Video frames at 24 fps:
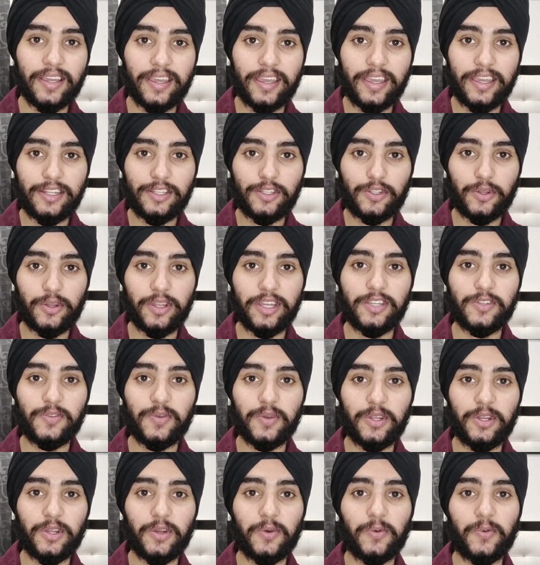In today's
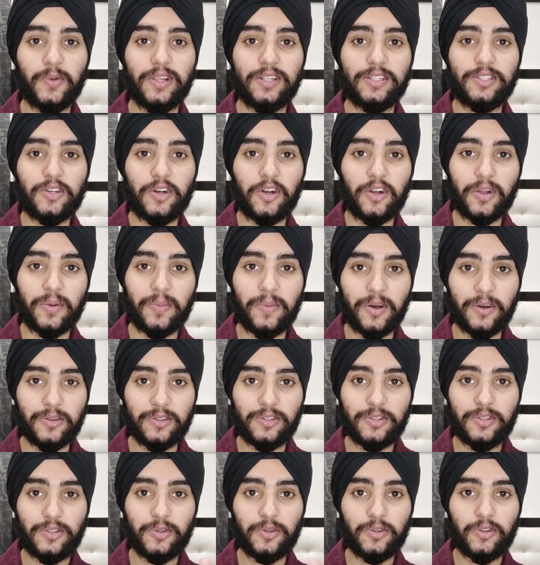video, we'll talk about
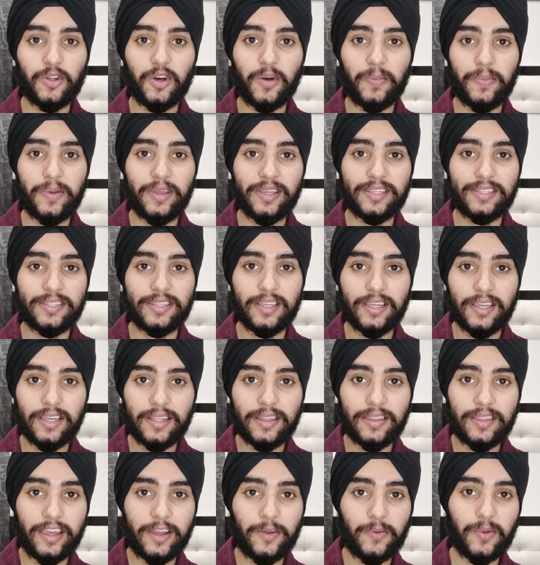two topics
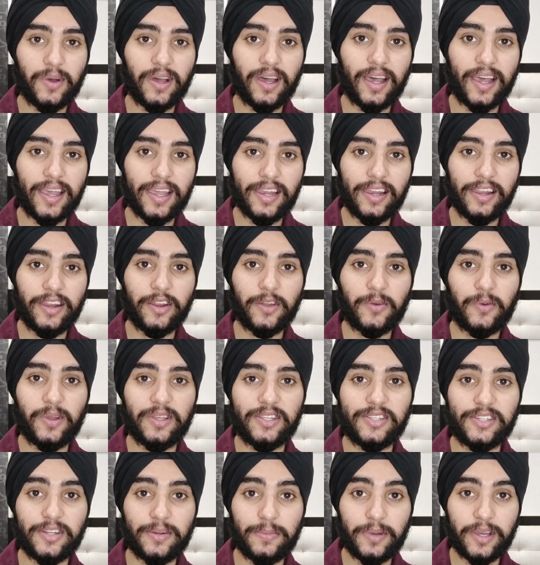that were highly
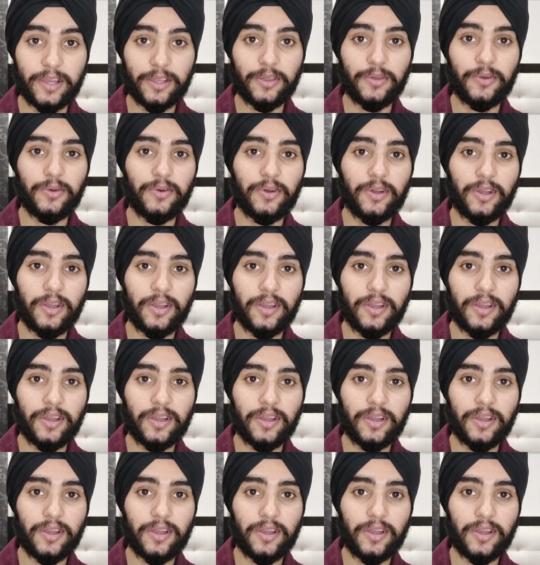requested by you,